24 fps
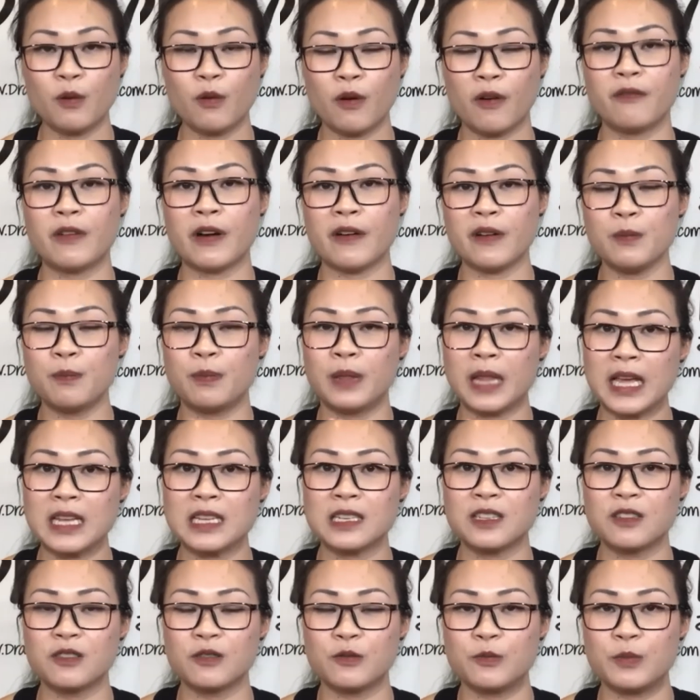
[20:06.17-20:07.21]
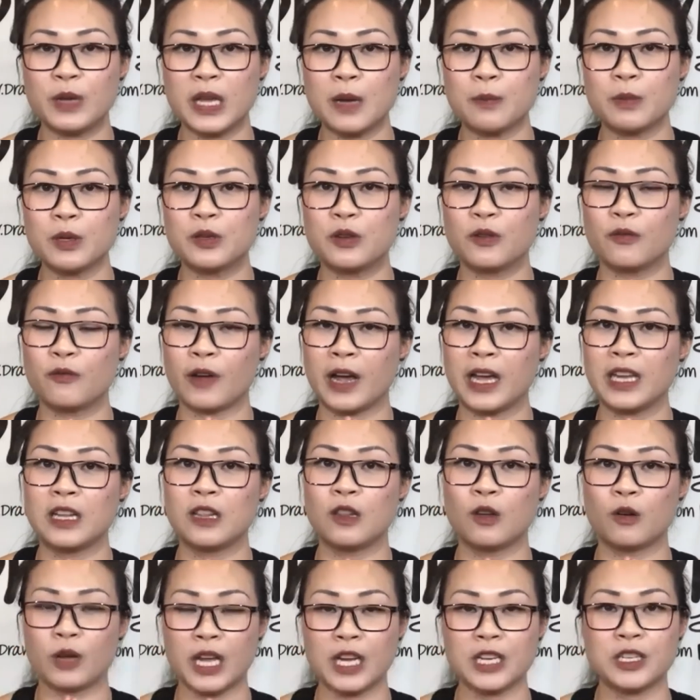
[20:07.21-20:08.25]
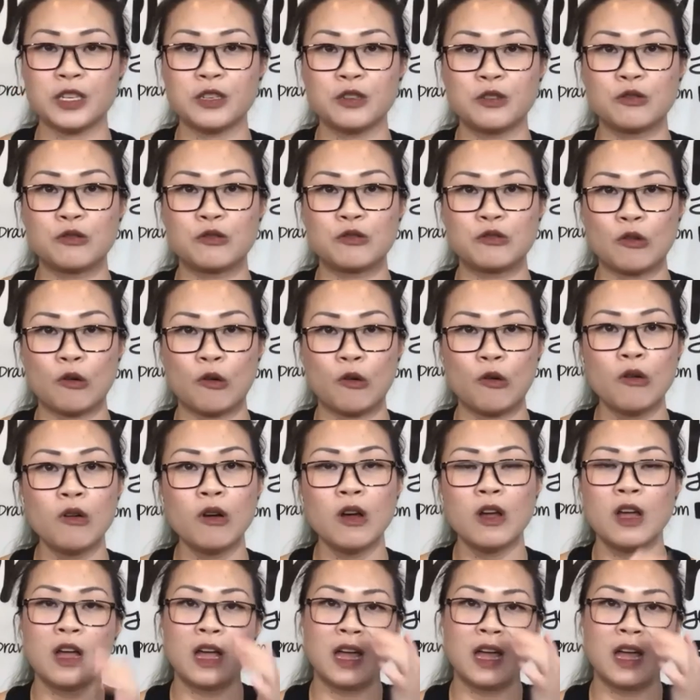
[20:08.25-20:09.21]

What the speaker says: We're very blessed to be able to find a location to go,